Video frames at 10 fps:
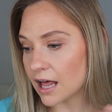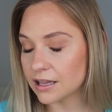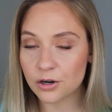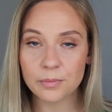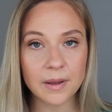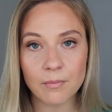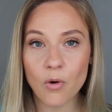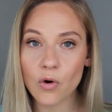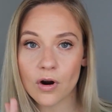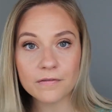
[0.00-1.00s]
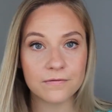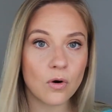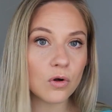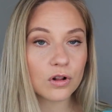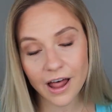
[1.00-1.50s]
a little bit more
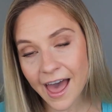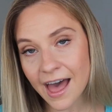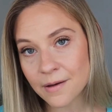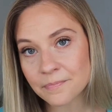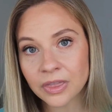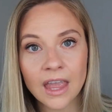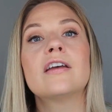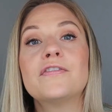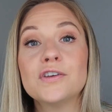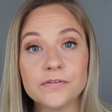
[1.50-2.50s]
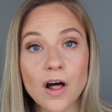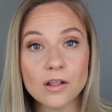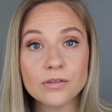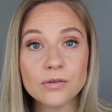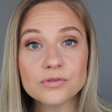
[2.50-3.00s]
full glam. If you
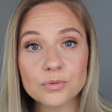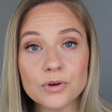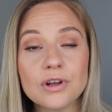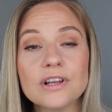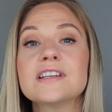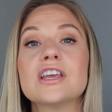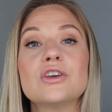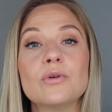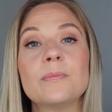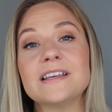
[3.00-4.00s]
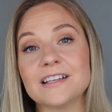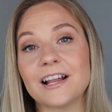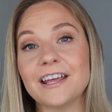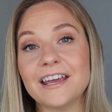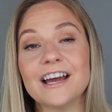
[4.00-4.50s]
follow those rules, you will
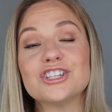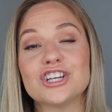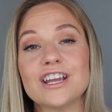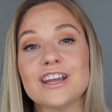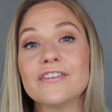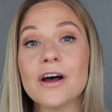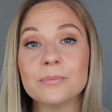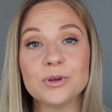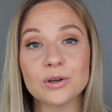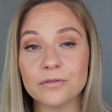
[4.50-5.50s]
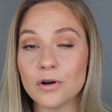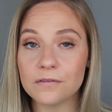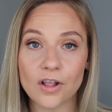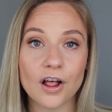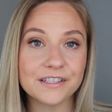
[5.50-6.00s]
basically achieve a beautiful
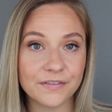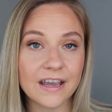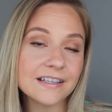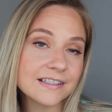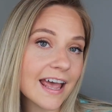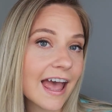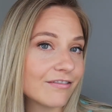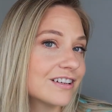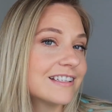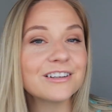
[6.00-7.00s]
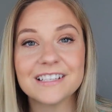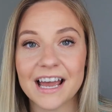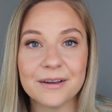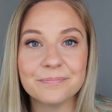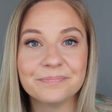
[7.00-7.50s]
flawless face every single time.